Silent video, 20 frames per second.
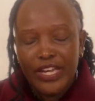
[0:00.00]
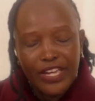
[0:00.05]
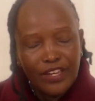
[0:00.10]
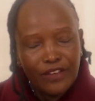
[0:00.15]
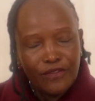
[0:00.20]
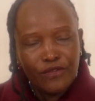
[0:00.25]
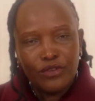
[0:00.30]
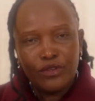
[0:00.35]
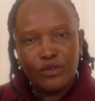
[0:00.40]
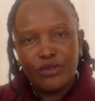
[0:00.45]

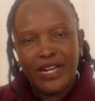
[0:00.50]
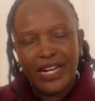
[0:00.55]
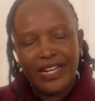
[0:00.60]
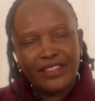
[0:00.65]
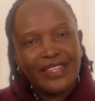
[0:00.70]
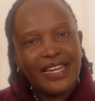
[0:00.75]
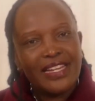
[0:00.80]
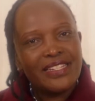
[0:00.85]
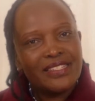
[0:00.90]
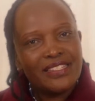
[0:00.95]
If you look at
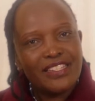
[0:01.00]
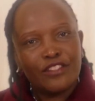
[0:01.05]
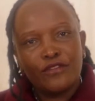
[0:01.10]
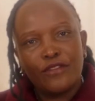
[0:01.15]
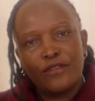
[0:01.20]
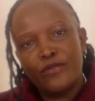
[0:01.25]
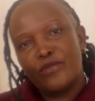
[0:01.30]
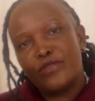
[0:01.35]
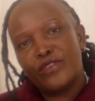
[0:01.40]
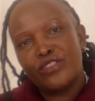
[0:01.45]
that set
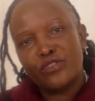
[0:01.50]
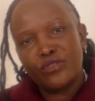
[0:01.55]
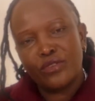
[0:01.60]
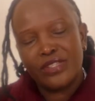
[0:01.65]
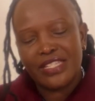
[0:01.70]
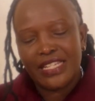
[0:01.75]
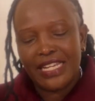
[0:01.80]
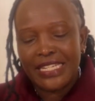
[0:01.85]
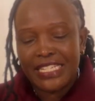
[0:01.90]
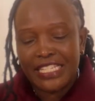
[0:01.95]
of
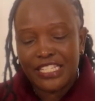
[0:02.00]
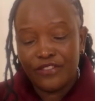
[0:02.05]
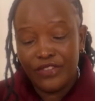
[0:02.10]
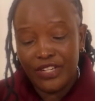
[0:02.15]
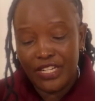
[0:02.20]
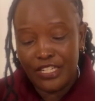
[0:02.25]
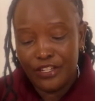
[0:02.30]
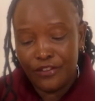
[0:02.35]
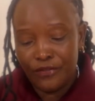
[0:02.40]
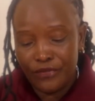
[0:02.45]
questions, it is
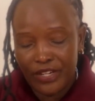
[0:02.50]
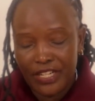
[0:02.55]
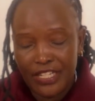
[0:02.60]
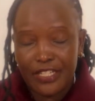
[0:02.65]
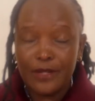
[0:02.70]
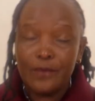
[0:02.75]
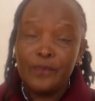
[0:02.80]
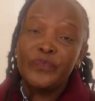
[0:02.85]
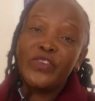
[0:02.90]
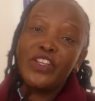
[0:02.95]
very
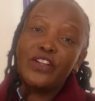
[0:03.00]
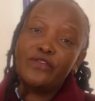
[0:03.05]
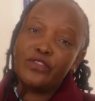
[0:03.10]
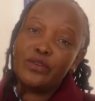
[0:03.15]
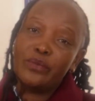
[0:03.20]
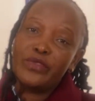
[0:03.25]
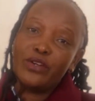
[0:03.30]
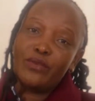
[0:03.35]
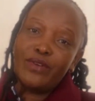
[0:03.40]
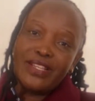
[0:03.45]
different
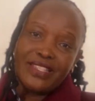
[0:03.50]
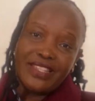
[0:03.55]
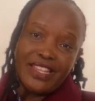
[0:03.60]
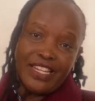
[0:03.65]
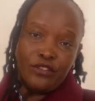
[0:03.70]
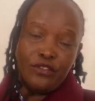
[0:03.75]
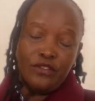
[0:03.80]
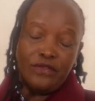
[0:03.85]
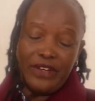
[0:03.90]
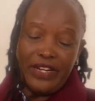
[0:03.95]
from the ones
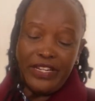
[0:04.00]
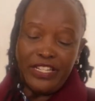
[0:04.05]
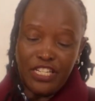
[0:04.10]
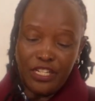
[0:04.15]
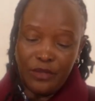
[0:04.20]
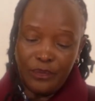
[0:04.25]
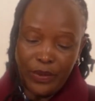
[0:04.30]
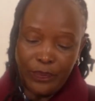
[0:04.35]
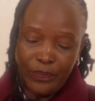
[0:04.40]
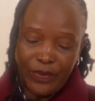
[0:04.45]
that you find
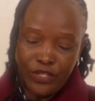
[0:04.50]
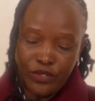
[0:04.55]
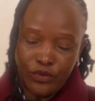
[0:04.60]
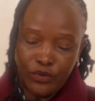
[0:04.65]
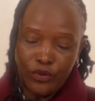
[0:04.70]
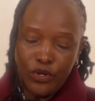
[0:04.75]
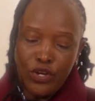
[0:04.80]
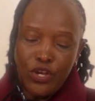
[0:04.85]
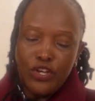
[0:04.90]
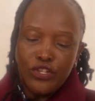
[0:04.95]
in paper
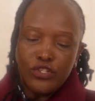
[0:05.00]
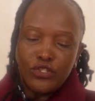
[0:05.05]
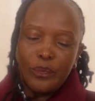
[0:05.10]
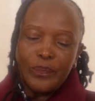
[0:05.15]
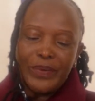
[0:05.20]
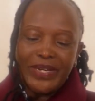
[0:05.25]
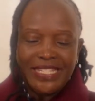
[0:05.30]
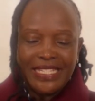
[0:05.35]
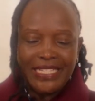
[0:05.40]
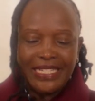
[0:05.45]
2. So
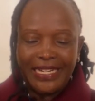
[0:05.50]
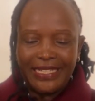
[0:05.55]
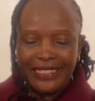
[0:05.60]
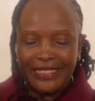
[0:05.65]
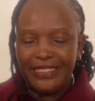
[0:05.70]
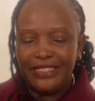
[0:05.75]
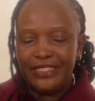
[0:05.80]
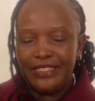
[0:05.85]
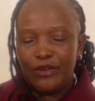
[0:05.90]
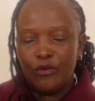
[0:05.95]

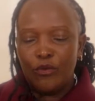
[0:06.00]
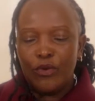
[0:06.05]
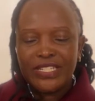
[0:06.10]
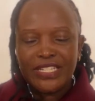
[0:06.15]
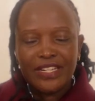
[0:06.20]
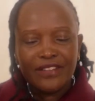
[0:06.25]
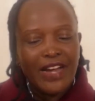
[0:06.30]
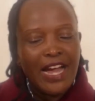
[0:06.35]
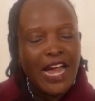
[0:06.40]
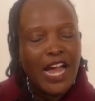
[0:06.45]
basically,
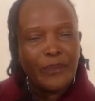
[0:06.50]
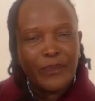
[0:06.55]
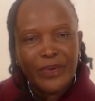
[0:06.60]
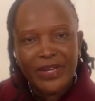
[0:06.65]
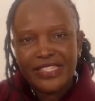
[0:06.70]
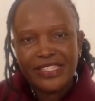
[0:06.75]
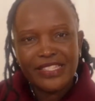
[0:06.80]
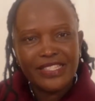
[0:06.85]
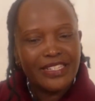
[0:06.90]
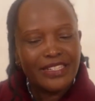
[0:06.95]
whatever
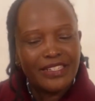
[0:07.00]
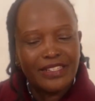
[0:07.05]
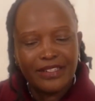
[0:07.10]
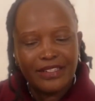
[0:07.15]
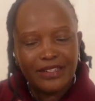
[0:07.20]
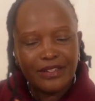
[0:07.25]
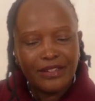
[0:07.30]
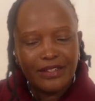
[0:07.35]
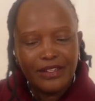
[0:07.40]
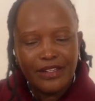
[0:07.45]
happens
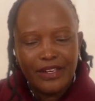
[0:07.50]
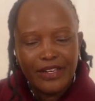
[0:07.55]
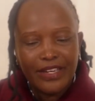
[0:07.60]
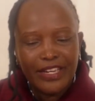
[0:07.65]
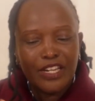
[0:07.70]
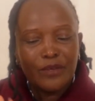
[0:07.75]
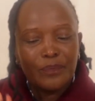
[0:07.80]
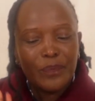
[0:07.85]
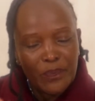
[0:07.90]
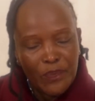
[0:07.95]
in
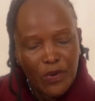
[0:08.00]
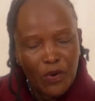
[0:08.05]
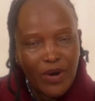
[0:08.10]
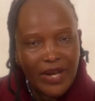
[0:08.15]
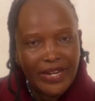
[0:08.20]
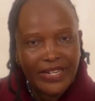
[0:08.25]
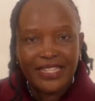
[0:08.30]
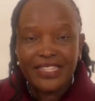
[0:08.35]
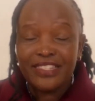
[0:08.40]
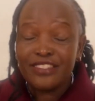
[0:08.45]
paper
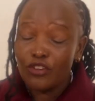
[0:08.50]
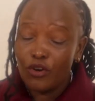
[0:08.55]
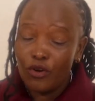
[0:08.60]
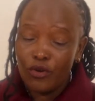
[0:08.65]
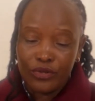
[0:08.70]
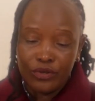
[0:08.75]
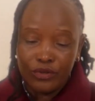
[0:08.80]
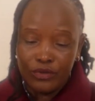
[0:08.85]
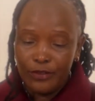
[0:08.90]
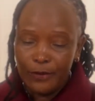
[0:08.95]
1, it's
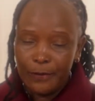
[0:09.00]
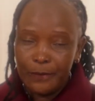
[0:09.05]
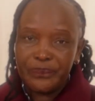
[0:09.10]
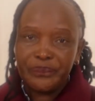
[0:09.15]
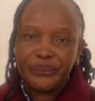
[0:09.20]
oral.